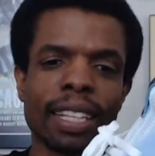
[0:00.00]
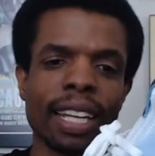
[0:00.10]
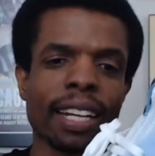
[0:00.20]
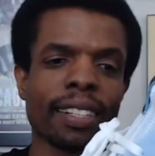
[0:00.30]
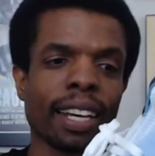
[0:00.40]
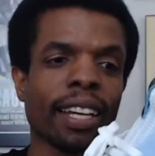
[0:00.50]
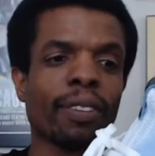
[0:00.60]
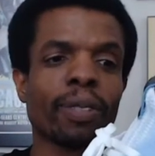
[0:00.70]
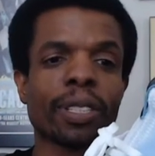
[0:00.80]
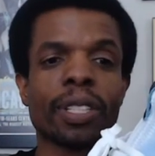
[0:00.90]
that day
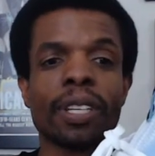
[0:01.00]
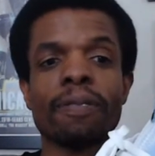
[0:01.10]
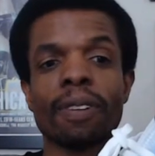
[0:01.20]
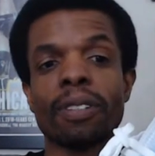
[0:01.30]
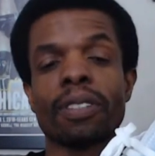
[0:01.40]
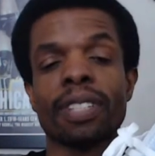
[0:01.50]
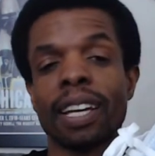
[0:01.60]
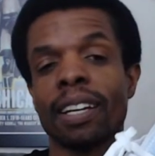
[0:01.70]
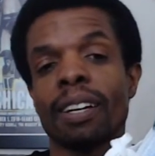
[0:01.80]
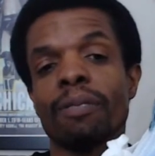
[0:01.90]
was the first
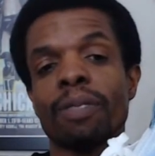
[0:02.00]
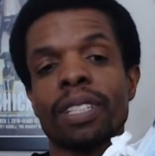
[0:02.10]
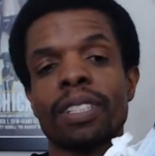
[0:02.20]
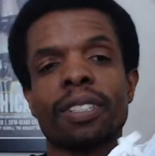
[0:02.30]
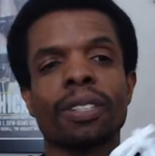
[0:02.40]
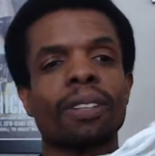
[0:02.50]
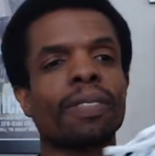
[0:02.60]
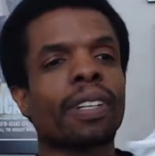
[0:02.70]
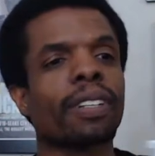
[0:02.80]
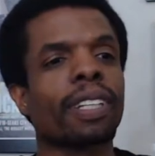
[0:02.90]
day of winter, so I
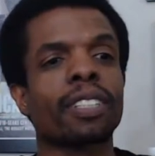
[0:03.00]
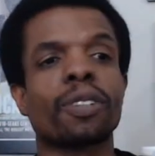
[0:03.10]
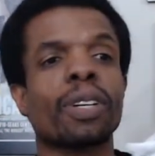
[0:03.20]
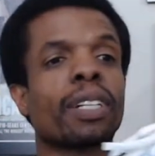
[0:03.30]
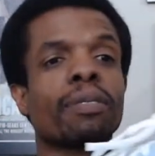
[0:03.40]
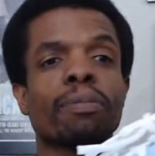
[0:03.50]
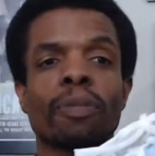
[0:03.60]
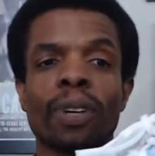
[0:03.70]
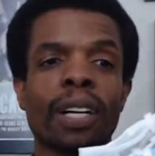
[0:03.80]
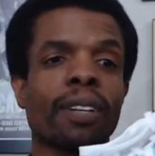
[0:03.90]
figured let's go ahead
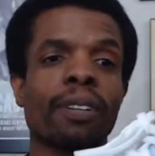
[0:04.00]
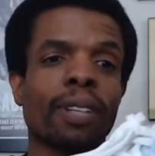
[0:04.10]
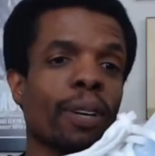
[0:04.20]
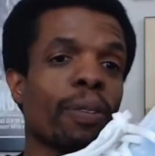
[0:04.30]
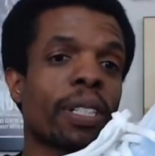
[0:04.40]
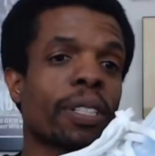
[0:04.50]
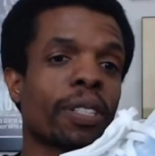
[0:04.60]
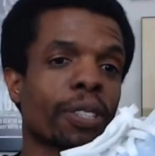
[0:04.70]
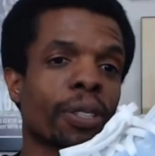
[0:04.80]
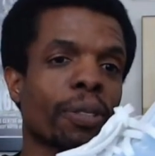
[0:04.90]
and wear a
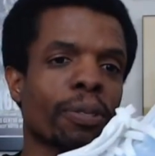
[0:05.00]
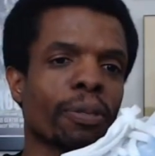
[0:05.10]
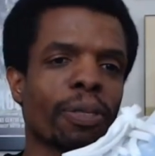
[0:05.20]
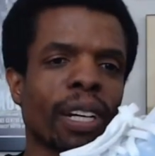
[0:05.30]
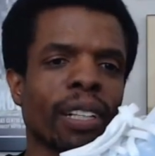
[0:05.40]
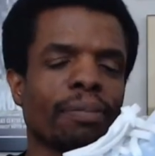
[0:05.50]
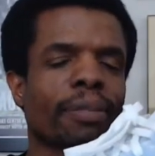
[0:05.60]
winter shoe, right?